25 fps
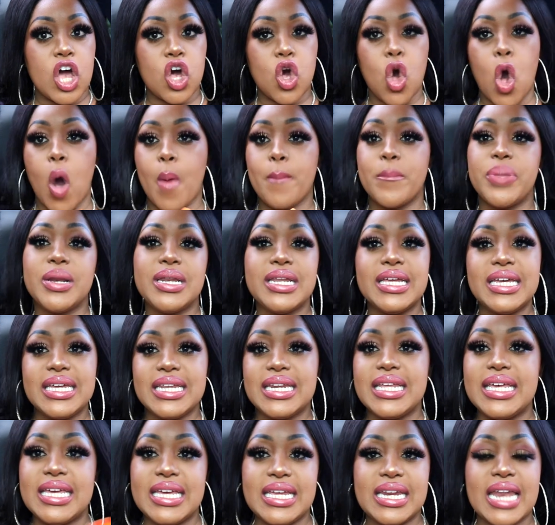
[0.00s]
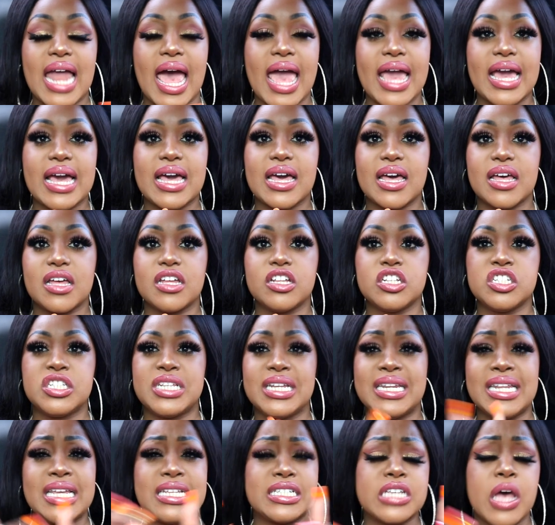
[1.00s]
completely like
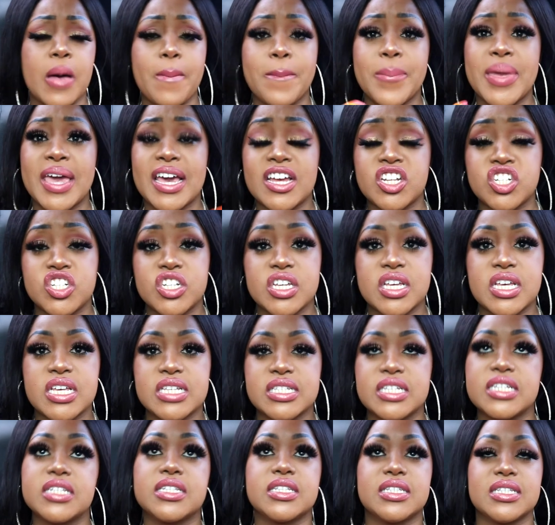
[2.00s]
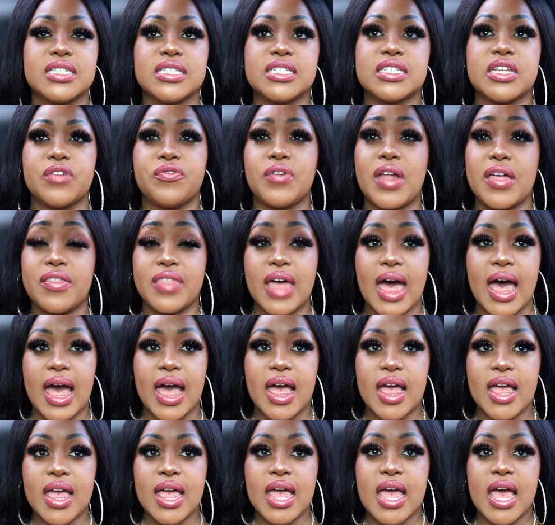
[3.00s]
deletes her pictures and stuff like that,